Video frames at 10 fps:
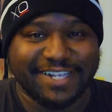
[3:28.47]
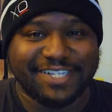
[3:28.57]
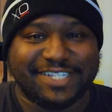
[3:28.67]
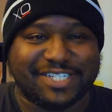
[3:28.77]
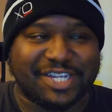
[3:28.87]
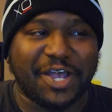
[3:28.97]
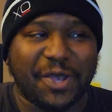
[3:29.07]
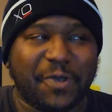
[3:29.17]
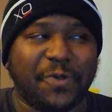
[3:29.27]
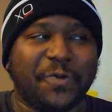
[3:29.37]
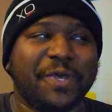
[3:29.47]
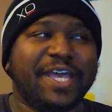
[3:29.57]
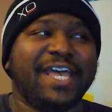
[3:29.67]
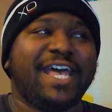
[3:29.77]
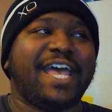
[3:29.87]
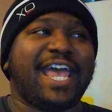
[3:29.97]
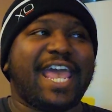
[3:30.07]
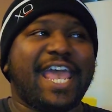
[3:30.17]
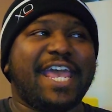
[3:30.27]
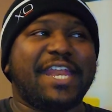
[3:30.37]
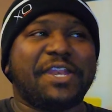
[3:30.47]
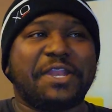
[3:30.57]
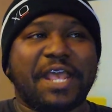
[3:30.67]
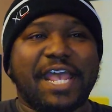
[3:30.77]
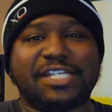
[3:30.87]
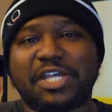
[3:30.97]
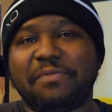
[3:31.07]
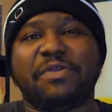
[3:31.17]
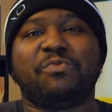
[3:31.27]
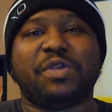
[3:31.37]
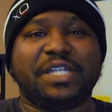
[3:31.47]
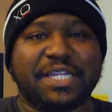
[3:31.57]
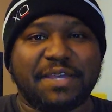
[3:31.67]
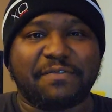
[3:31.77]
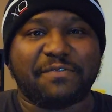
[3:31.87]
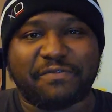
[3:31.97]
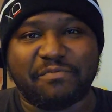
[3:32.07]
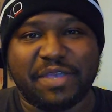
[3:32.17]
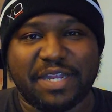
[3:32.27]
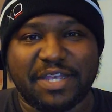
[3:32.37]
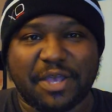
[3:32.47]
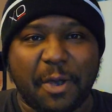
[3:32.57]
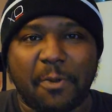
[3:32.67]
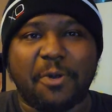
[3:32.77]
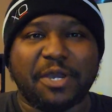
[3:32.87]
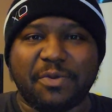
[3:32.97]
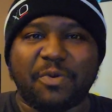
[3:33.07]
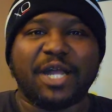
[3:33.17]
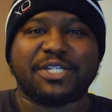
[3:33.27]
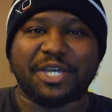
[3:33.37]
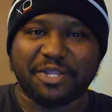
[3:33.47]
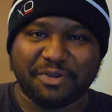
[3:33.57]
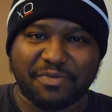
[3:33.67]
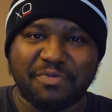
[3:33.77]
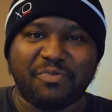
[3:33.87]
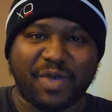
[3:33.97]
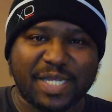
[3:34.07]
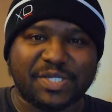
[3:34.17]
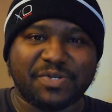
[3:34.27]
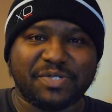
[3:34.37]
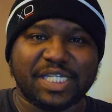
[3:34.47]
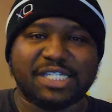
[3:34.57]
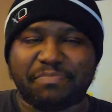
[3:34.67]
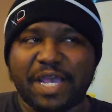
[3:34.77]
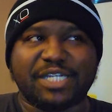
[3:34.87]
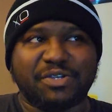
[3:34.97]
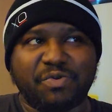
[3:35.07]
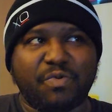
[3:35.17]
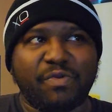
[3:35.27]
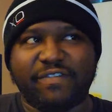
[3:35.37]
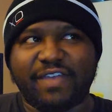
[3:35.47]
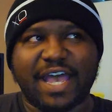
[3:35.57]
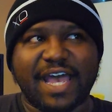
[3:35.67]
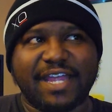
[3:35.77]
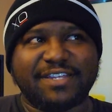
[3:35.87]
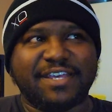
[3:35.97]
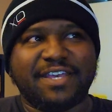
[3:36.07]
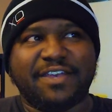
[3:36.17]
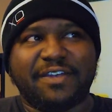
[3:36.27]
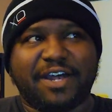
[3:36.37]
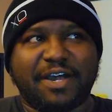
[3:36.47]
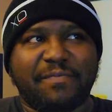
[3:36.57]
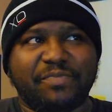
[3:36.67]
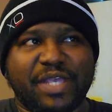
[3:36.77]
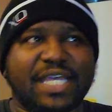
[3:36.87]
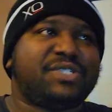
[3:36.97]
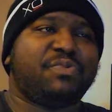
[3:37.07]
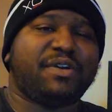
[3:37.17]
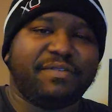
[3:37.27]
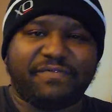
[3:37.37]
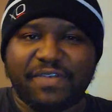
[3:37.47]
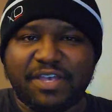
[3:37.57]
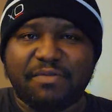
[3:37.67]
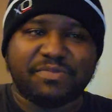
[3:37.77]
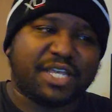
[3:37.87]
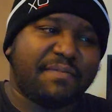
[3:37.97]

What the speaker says: So, and it's going to be really difficult for me to go on and watch other Westerns, especially when we've got the Eastwood films